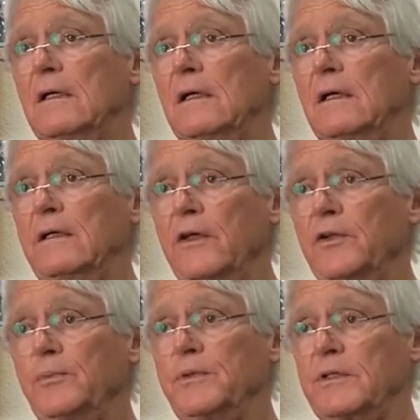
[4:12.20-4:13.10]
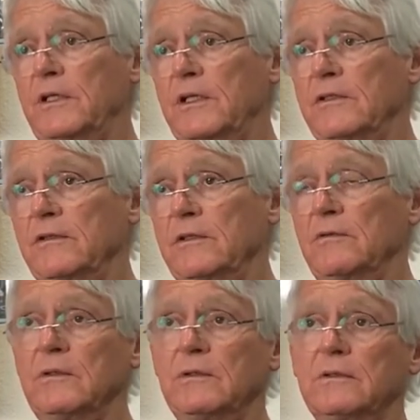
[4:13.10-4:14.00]
another procedure that
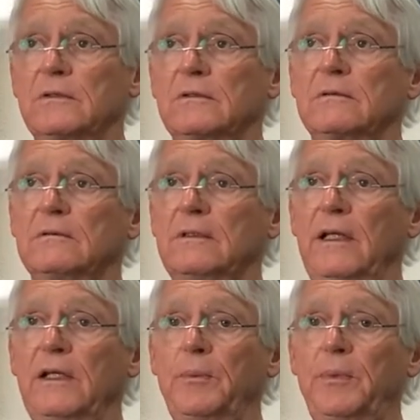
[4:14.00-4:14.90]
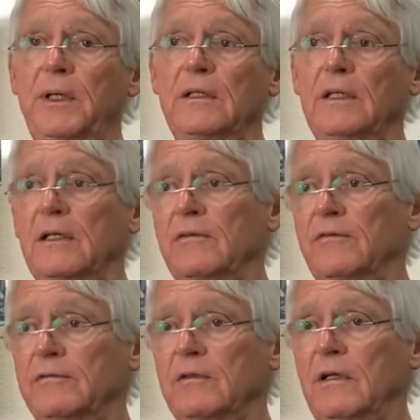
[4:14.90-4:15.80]
was independent of
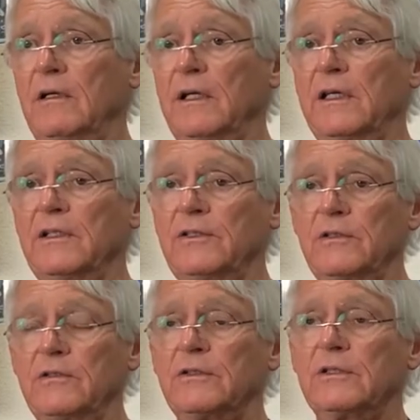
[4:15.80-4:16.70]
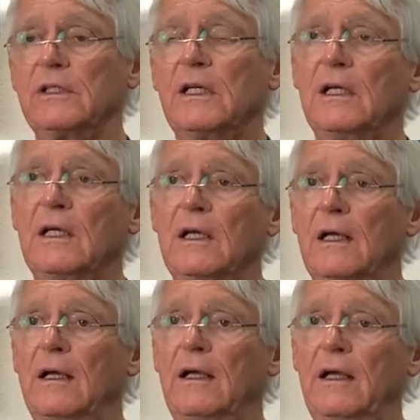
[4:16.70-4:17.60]
lung issues,
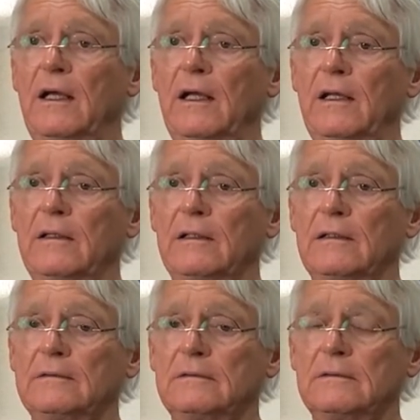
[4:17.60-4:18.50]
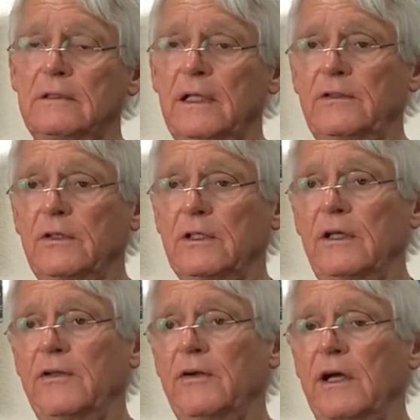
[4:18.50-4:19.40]
and they took
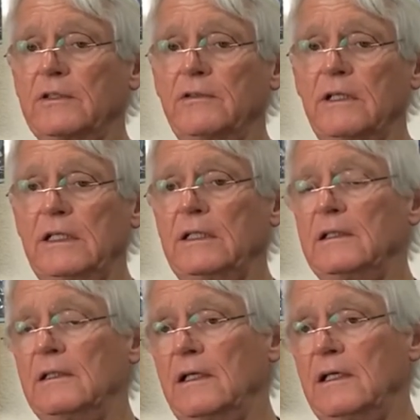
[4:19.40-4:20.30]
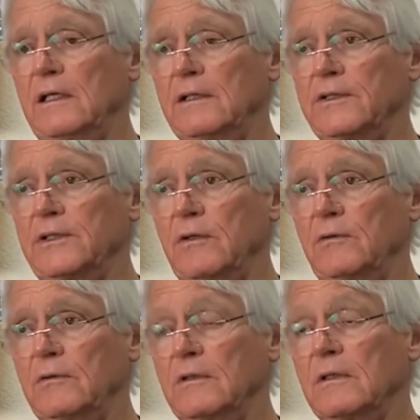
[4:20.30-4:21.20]
another x-ray and
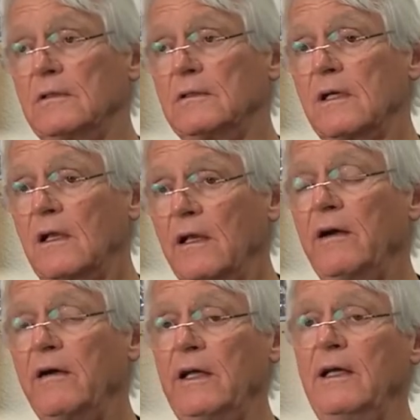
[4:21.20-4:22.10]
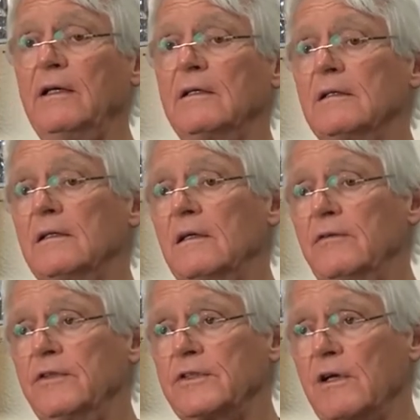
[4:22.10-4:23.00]
showed clearing of
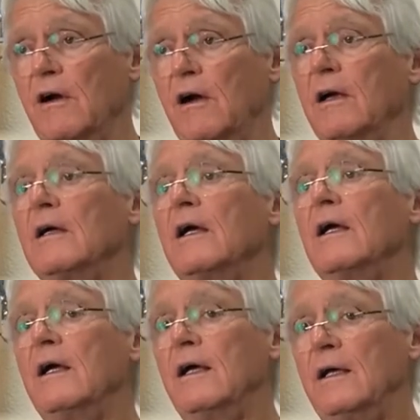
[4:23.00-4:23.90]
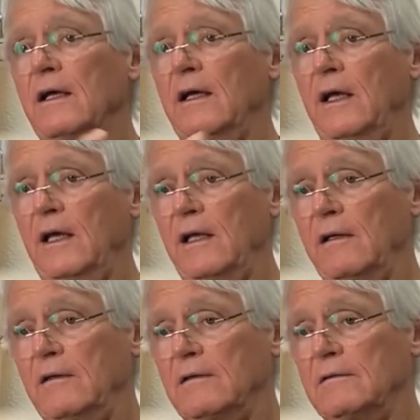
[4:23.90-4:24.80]
the scar.
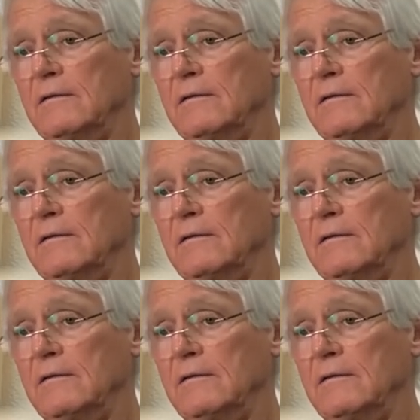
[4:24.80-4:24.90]
And